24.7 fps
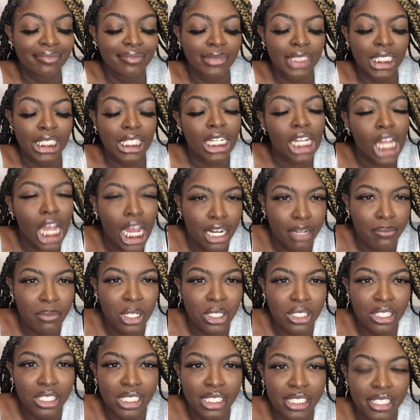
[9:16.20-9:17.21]
the
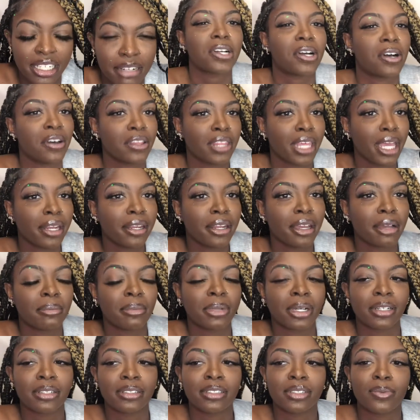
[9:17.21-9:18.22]
non-emergency number. Call that
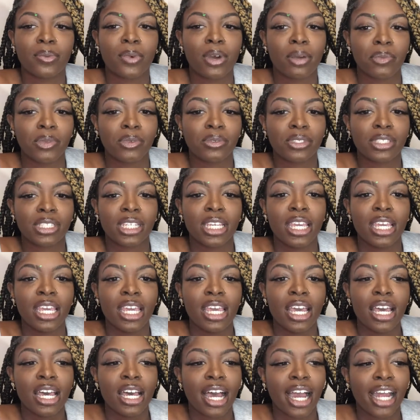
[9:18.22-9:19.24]
number. The woman was,
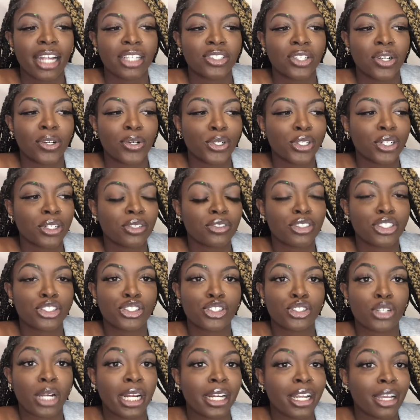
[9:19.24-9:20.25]
I told her
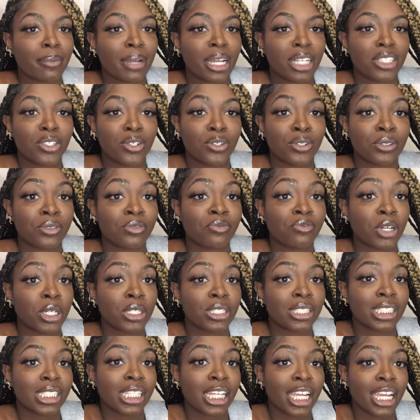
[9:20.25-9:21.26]
straight up,
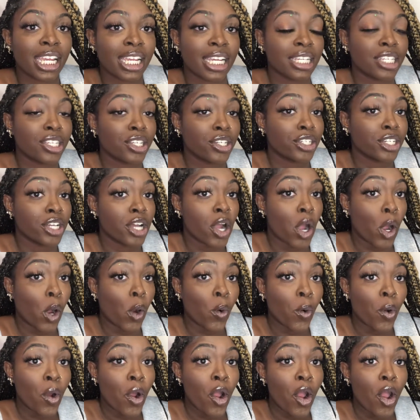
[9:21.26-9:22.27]
first thing, you
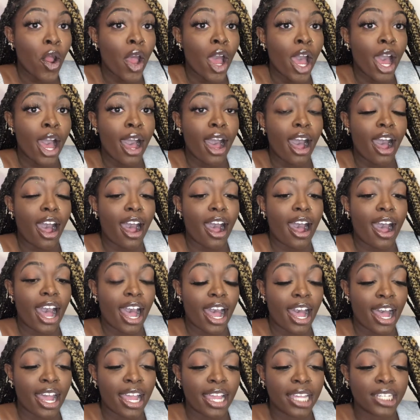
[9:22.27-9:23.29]
know,
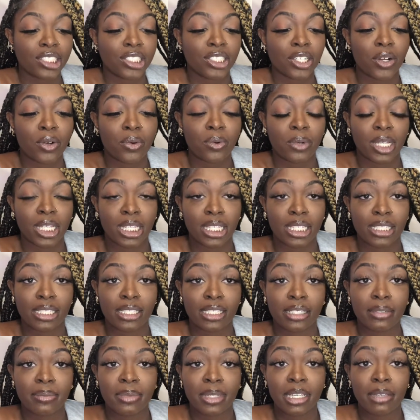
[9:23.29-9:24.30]
I don't want this
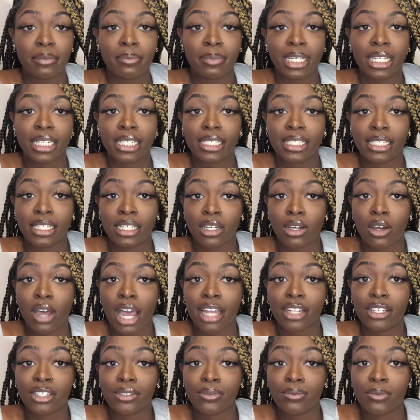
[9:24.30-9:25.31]
to be a big deal.
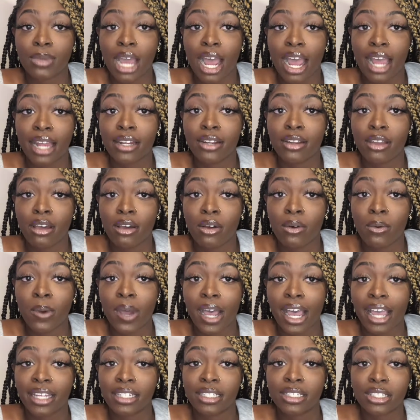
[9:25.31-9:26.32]
I do not know what
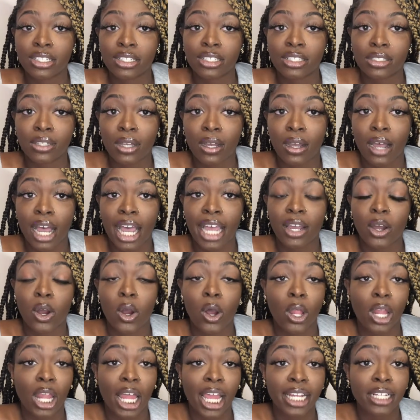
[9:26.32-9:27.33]
I just saw.
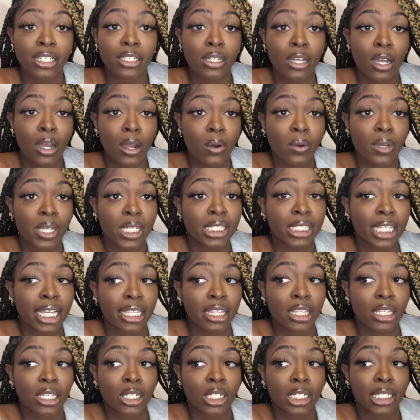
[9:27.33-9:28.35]
All I know is
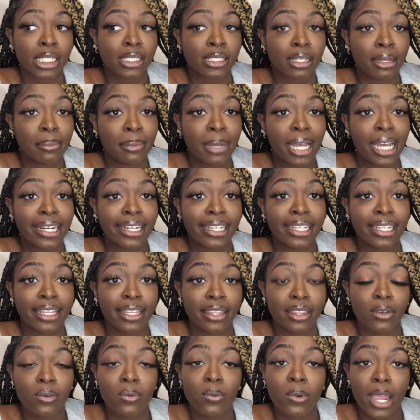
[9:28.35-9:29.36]
that there is somebody in
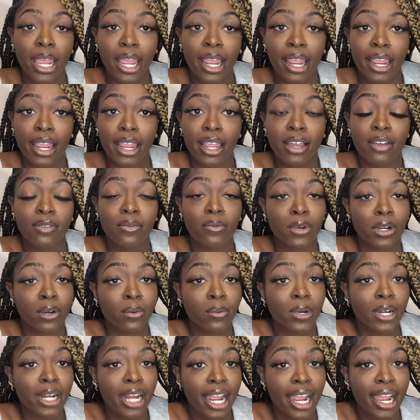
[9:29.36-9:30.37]
the way of where
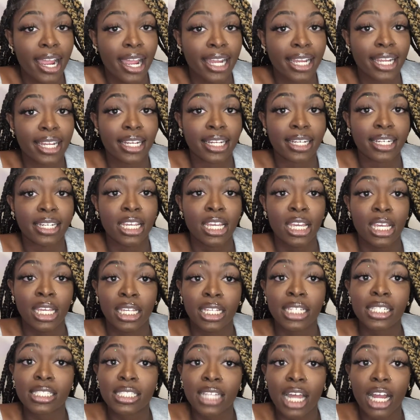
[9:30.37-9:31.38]
we're at, and
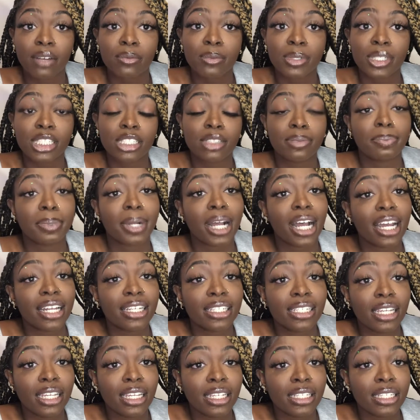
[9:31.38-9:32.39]
he's not
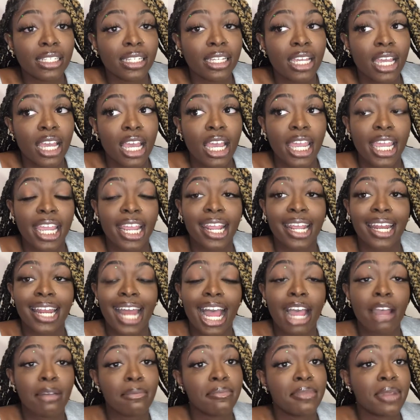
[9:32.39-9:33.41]
responding, and
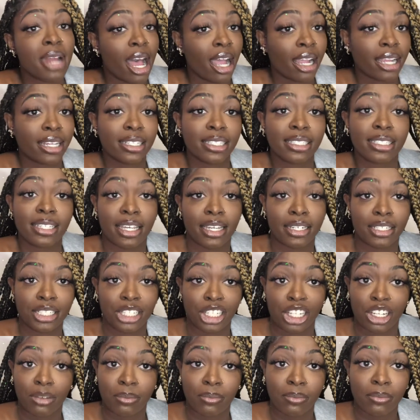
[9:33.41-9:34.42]
I'm not gonna touch
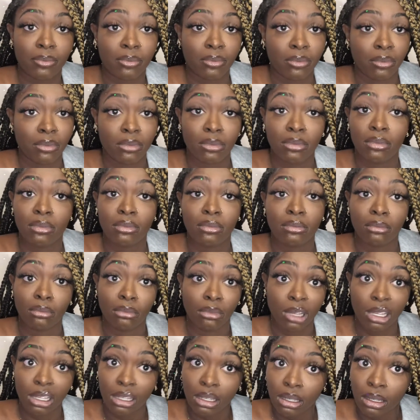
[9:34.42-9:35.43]
him.
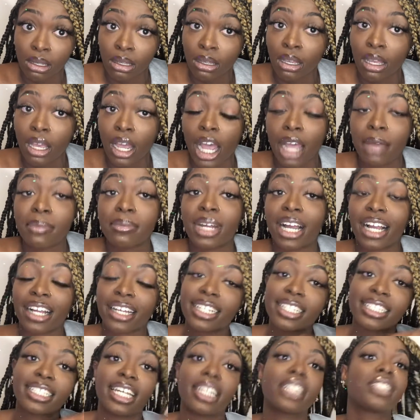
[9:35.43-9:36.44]
And
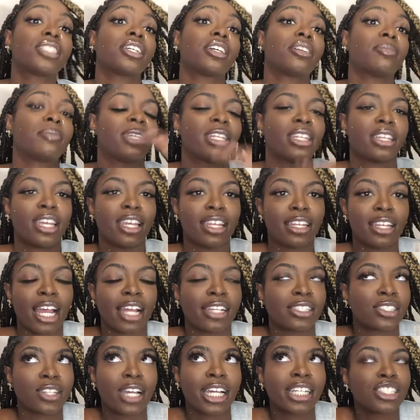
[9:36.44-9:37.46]

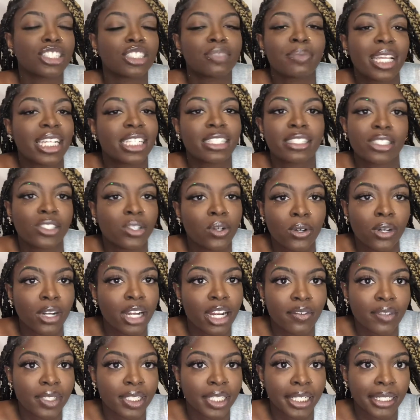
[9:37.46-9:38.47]
so I just basically told her
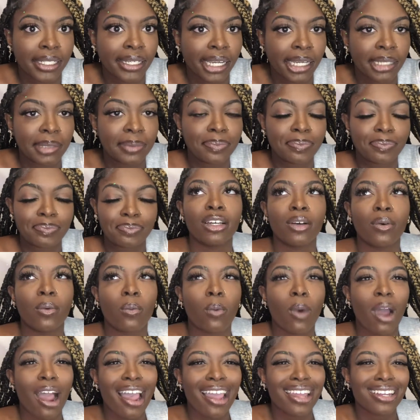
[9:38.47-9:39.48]
everything, okay?
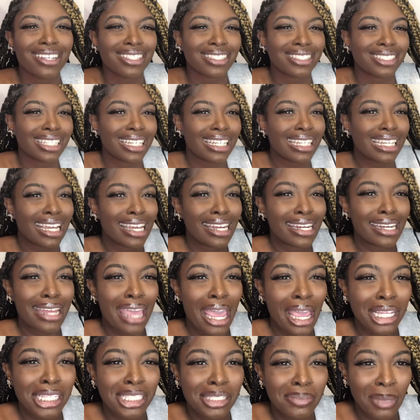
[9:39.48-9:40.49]
Why does she
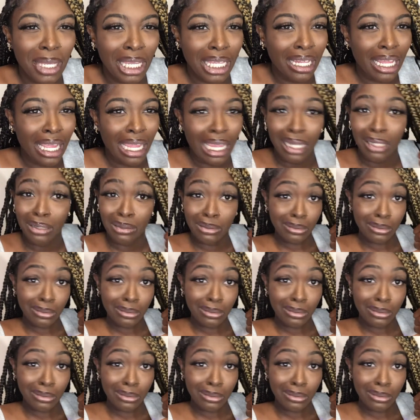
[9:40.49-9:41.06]
connect me like,